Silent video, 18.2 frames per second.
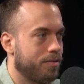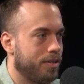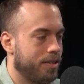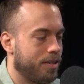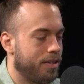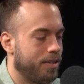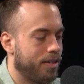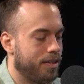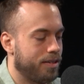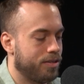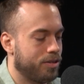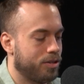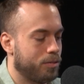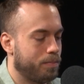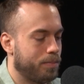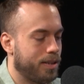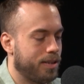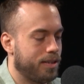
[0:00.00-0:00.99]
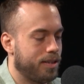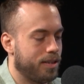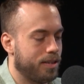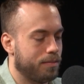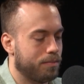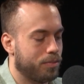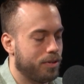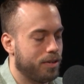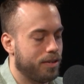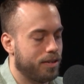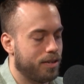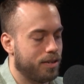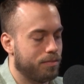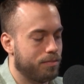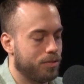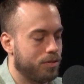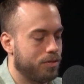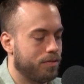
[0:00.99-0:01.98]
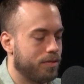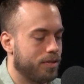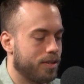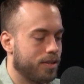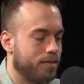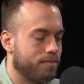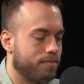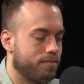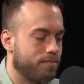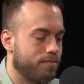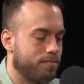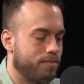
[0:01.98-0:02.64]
whether that's speaking, breathing, moving,